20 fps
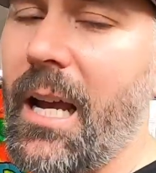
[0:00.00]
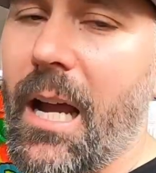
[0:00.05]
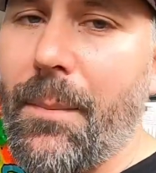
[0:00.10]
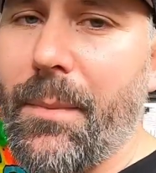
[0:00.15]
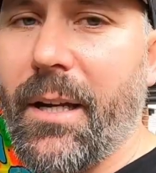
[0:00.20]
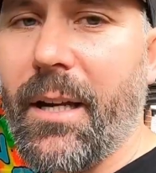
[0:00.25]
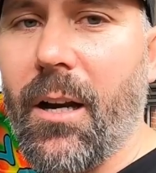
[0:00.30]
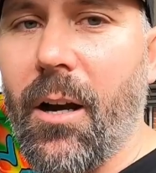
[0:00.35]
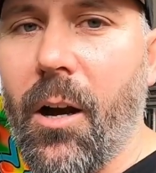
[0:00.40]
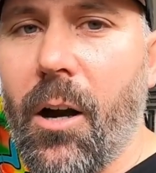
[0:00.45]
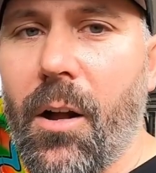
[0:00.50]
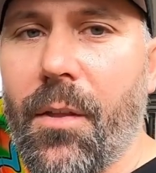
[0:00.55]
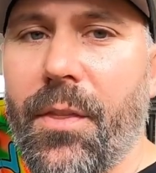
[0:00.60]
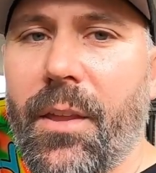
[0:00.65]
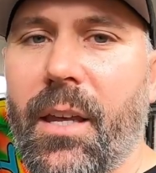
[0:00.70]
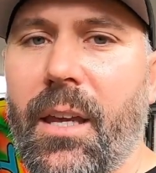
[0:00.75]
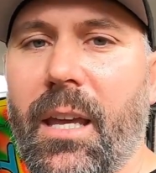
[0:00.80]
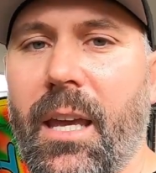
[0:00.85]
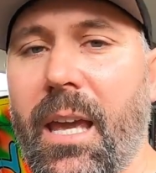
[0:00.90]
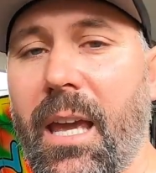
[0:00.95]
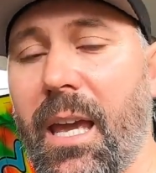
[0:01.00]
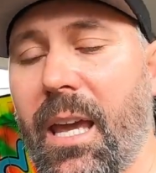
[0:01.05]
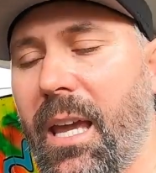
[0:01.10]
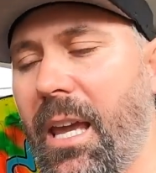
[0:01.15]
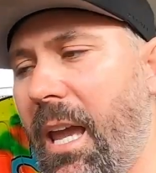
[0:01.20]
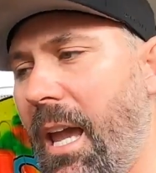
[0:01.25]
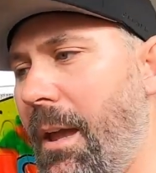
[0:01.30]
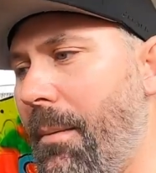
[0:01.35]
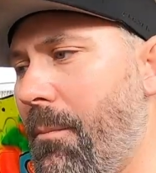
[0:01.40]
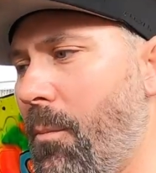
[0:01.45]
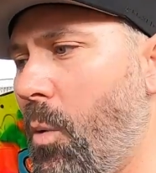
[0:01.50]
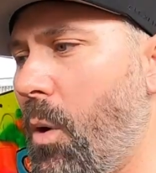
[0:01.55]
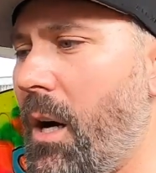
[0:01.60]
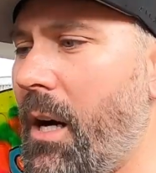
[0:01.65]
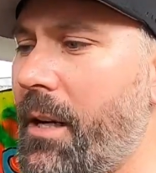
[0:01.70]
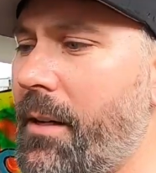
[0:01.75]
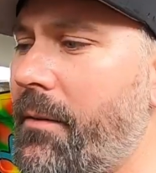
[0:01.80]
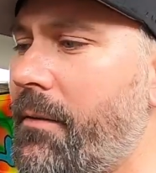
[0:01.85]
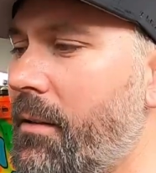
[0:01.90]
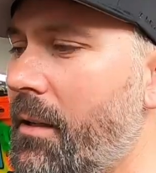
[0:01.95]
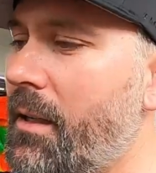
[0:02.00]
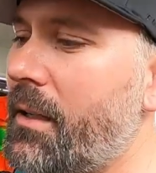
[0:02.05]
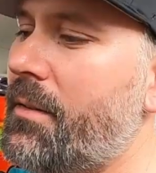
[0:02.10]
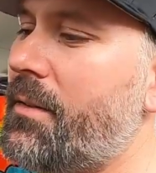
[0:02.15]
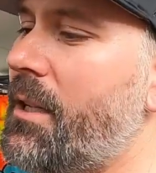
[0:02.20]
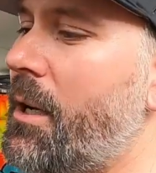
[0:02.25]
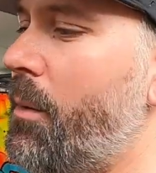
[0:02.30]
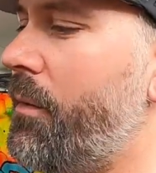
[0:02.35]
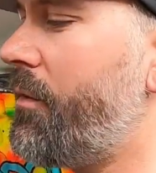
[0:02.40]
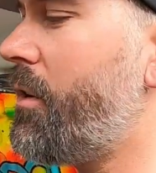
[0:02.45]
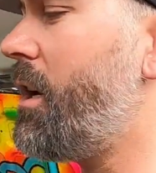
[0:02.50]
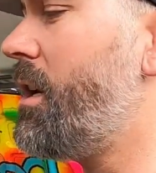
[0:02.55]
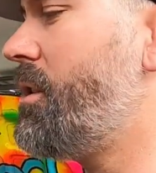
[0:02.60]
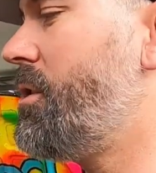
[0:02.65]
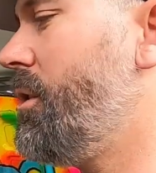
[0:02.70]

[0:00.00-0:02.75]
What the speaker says: coming on the EM1, so we've got to